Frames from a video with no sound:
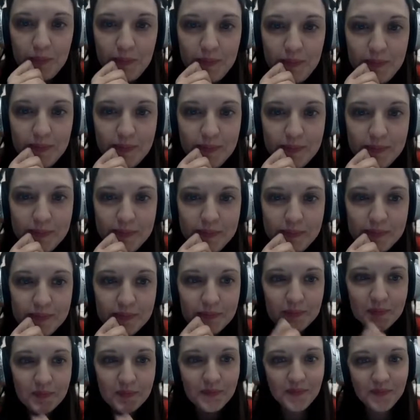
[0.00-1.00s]

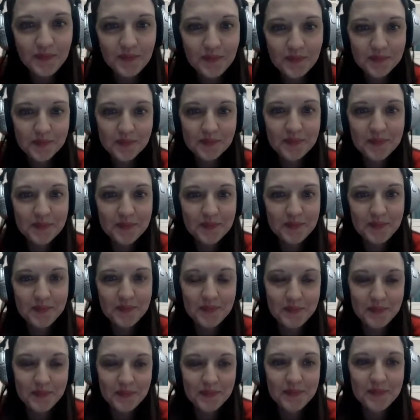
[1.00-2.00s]

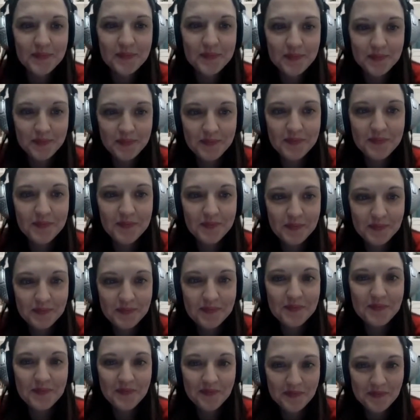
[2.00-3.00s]

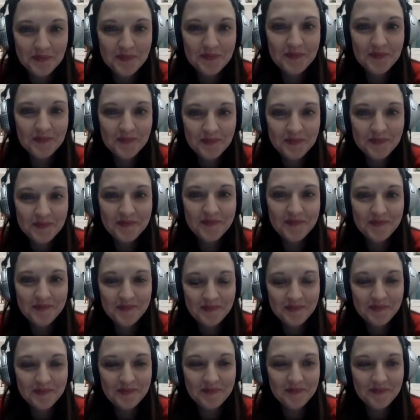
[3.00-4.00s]

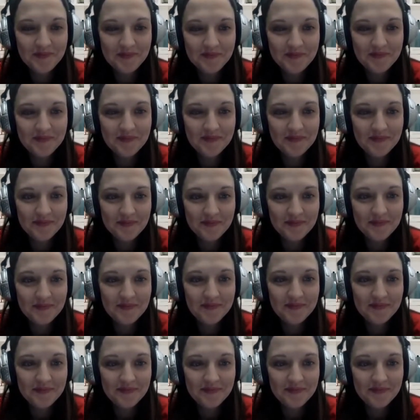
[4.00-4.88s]
The person shown says nothing.